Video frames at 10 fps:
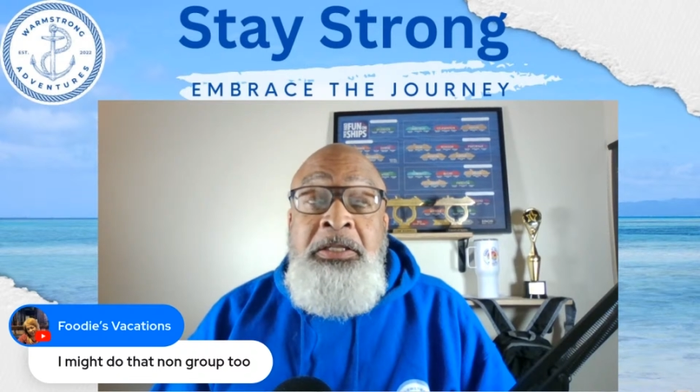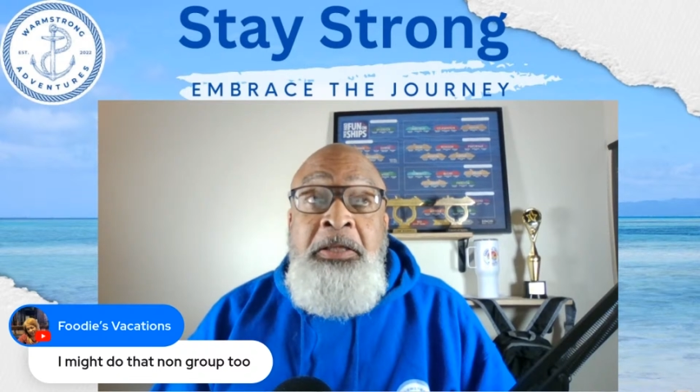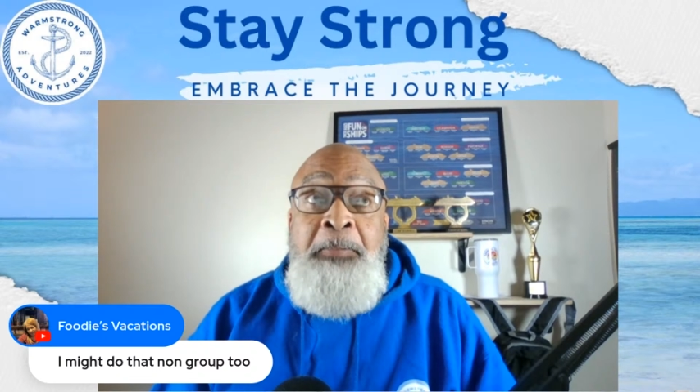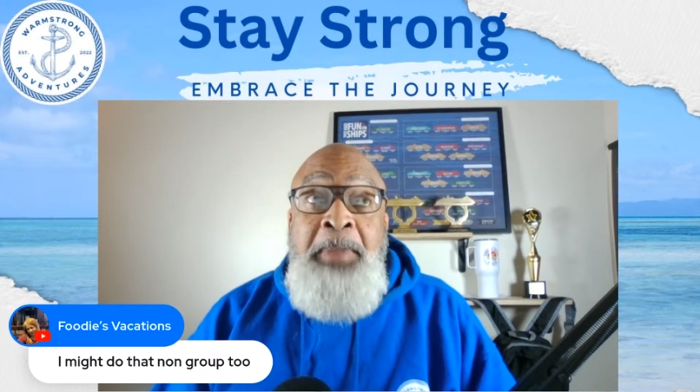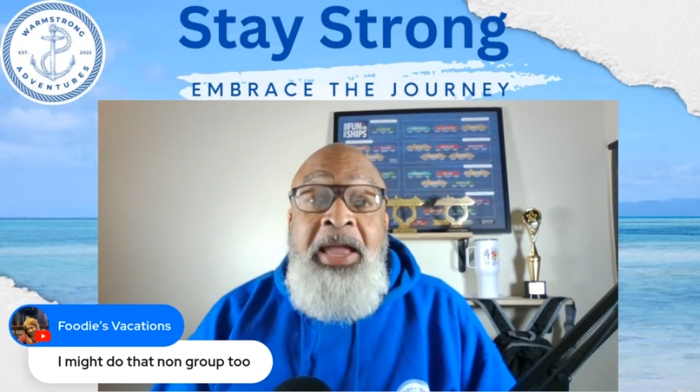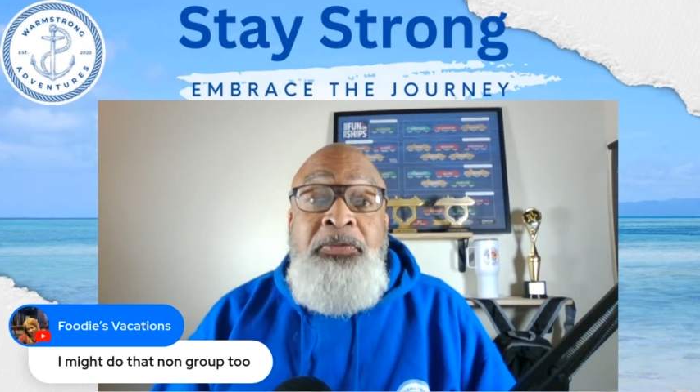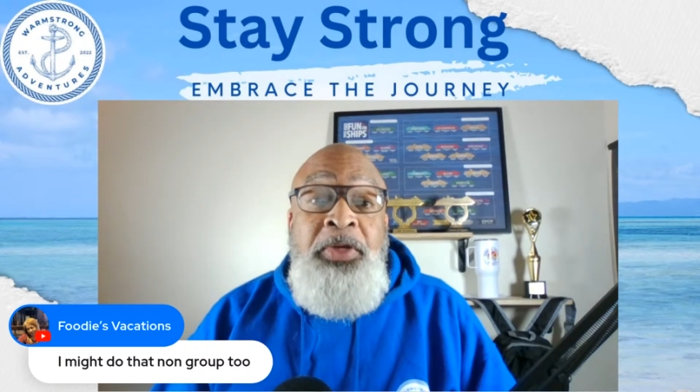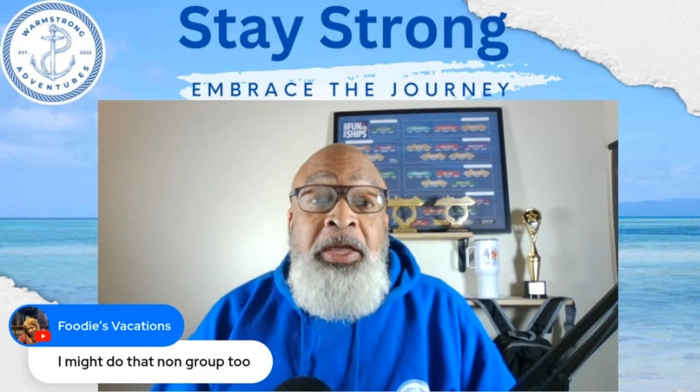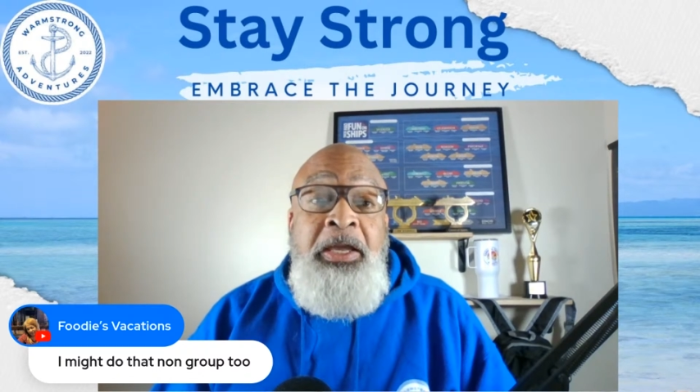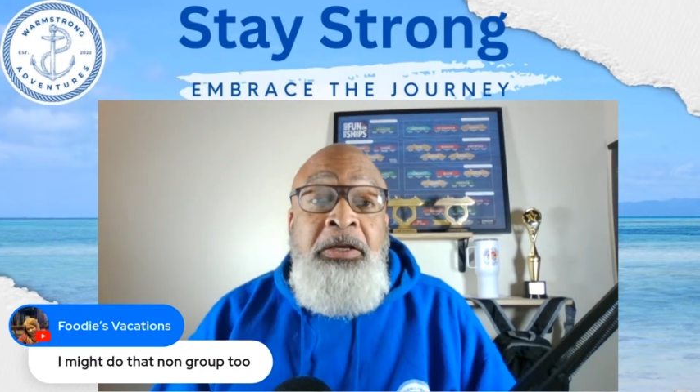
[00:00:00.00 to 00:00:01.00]
the main
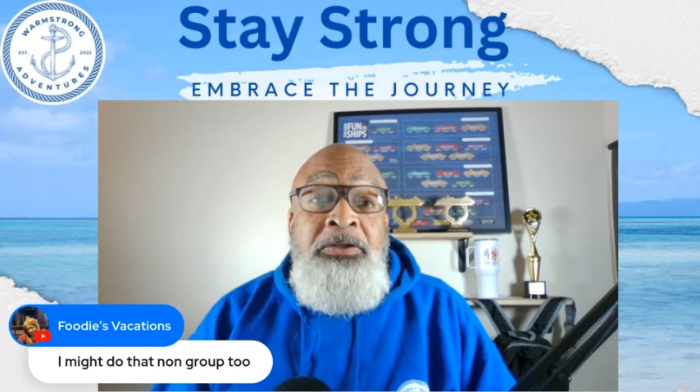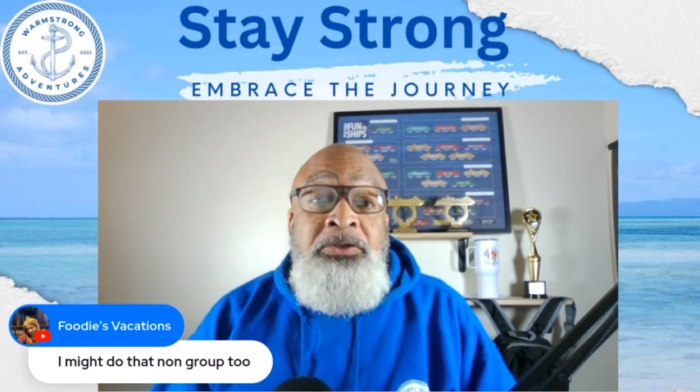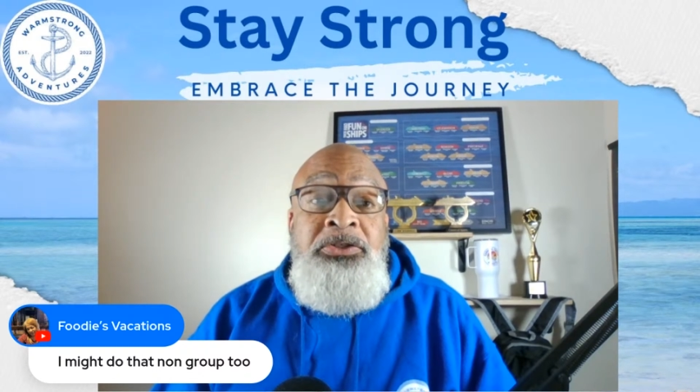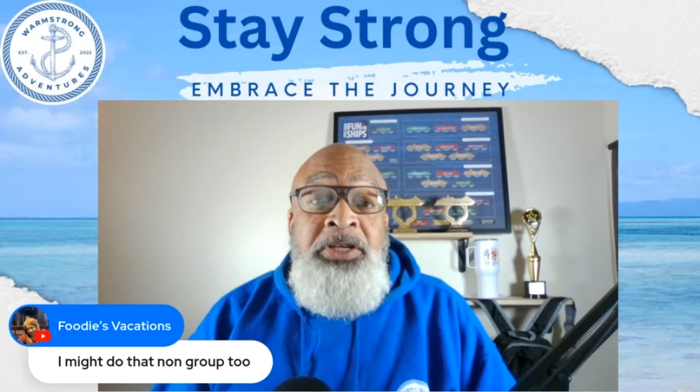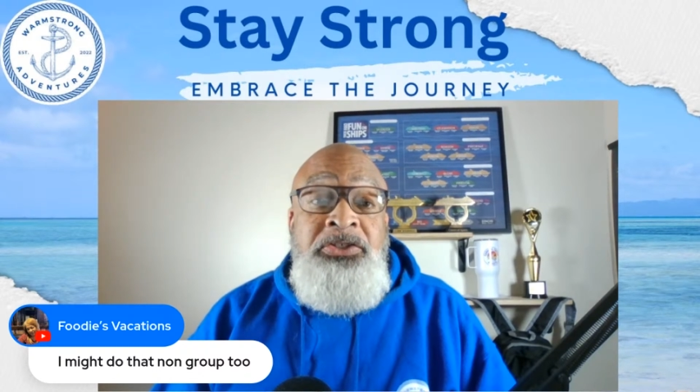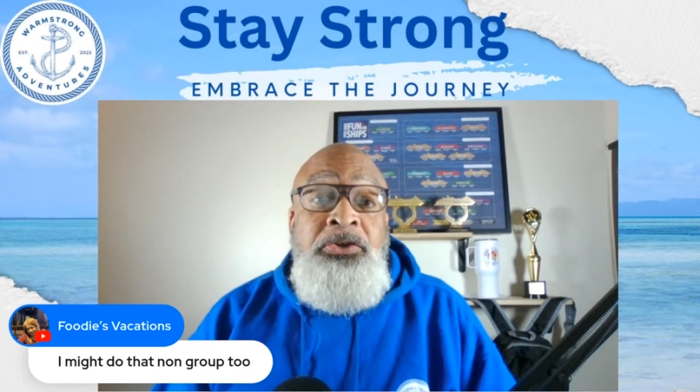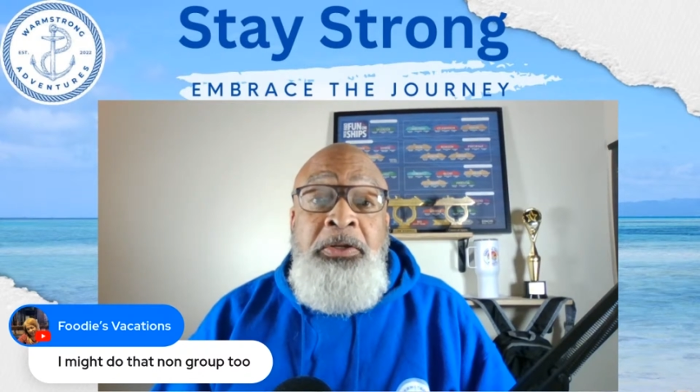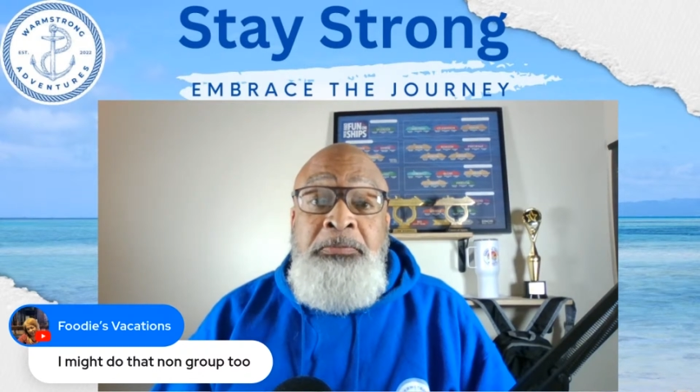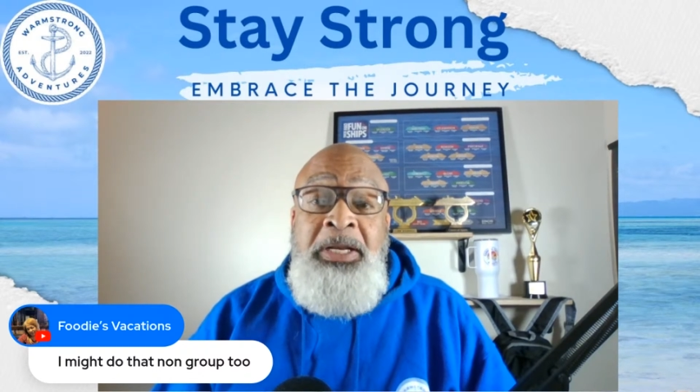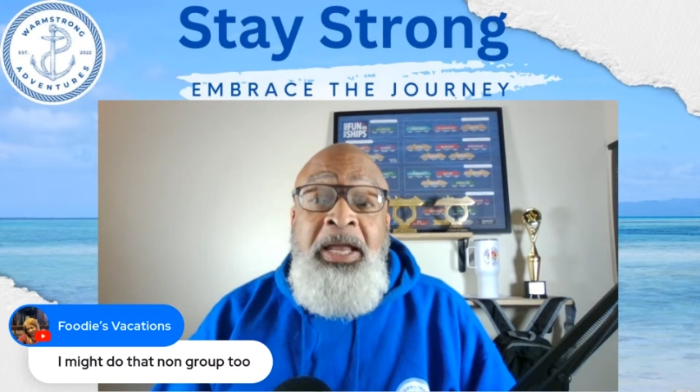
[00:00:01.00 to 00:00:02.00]
thing. Just do
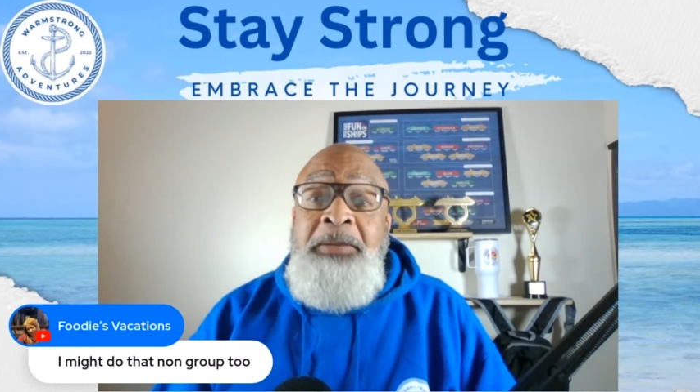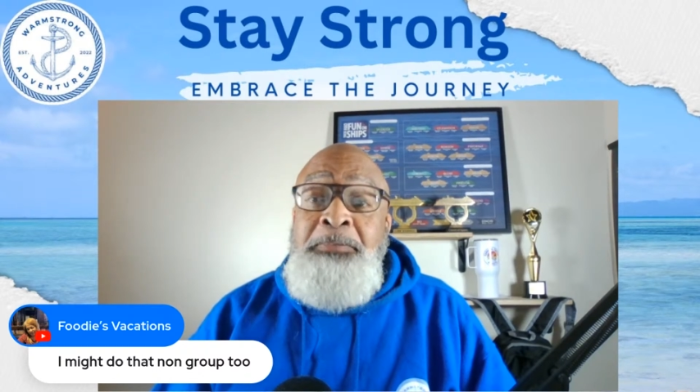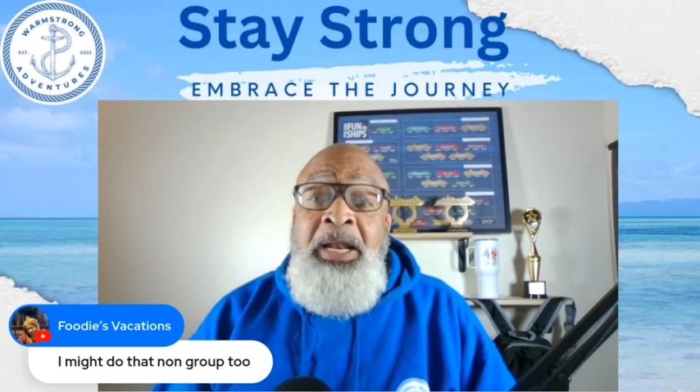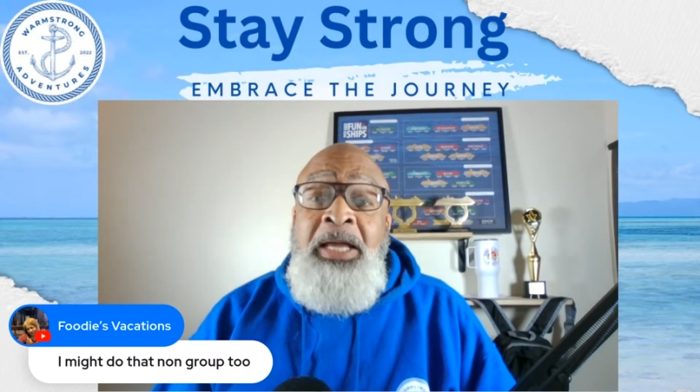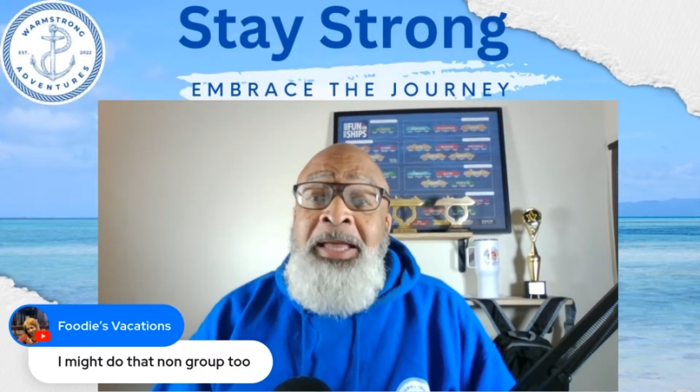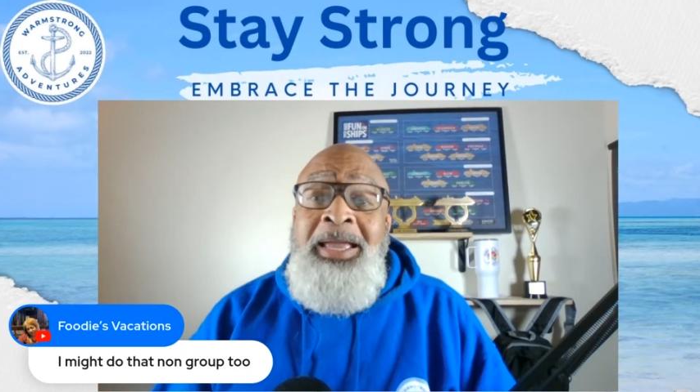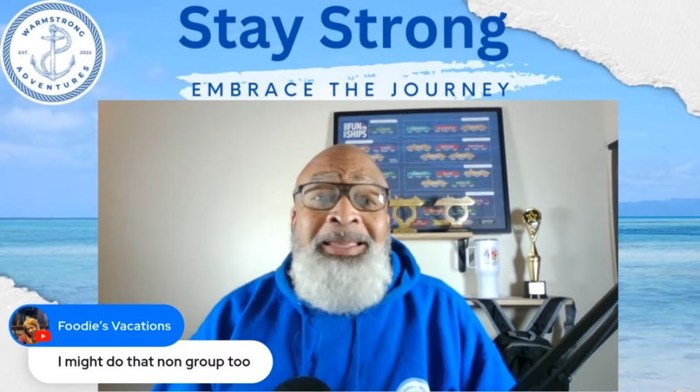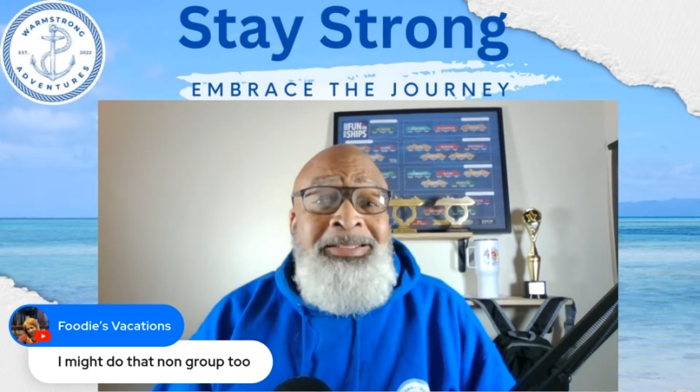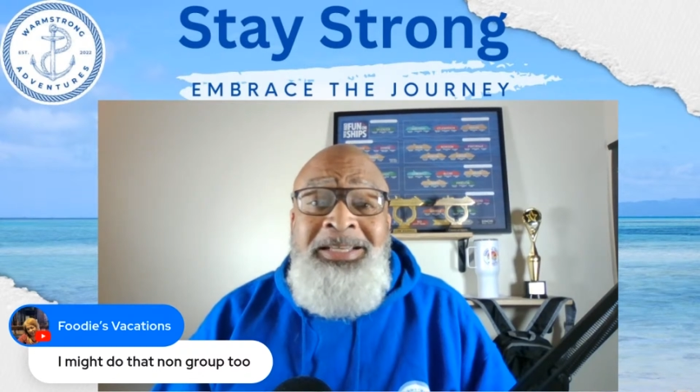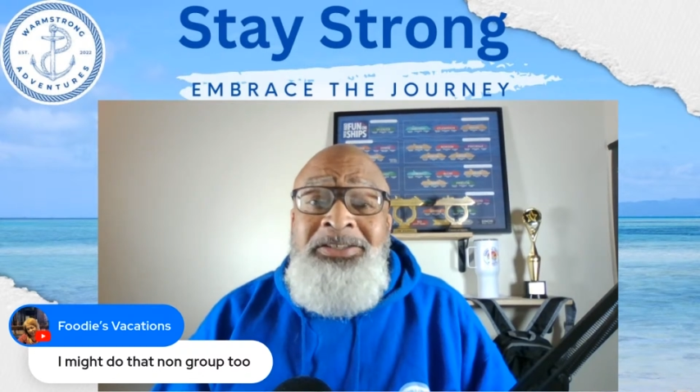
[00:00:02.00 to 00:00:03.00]
it. Be like
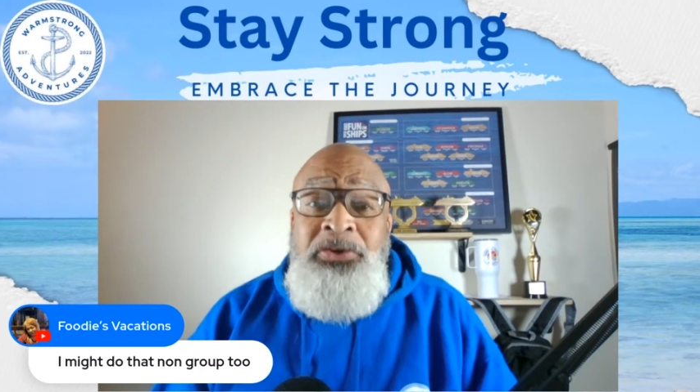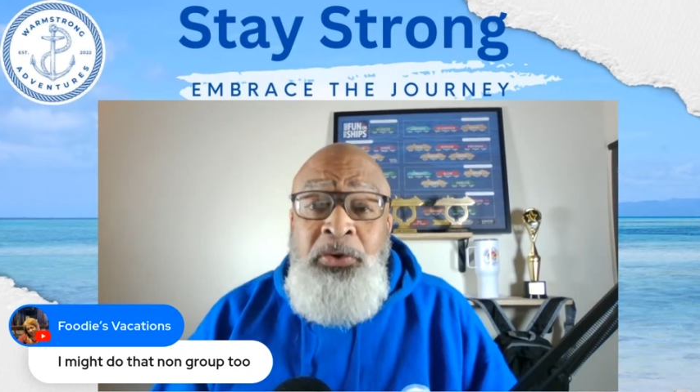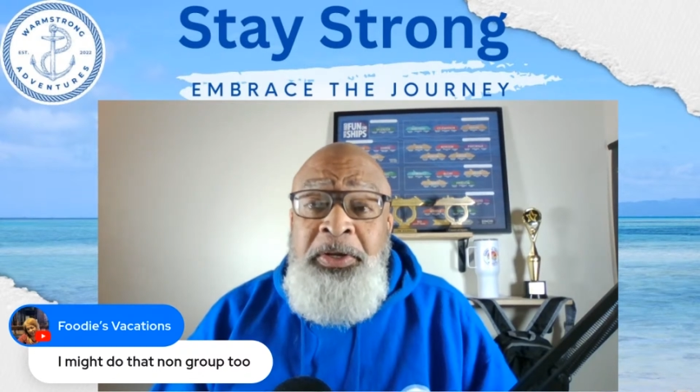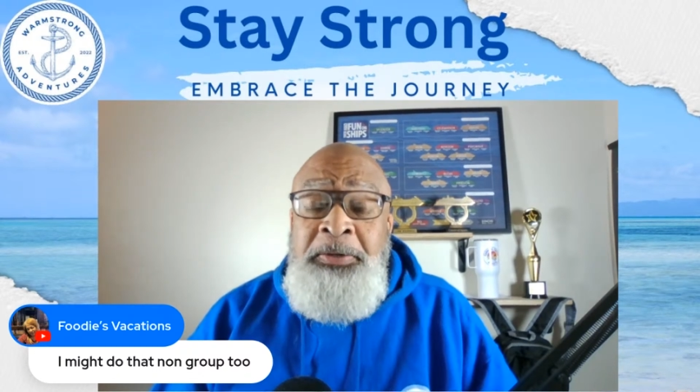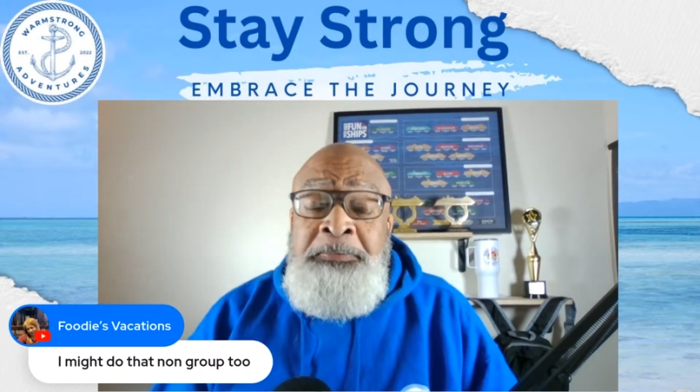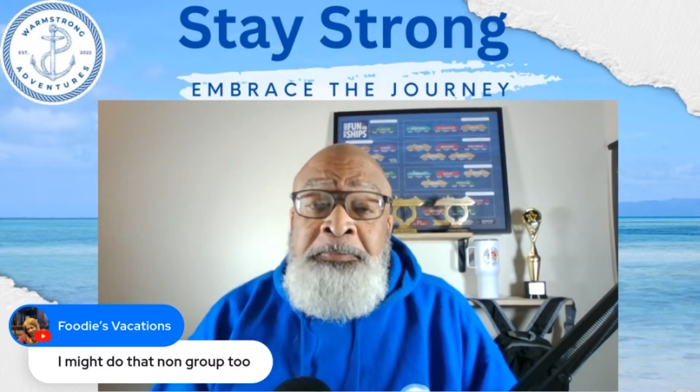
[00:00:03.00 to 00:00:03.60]
Nike. Just do it.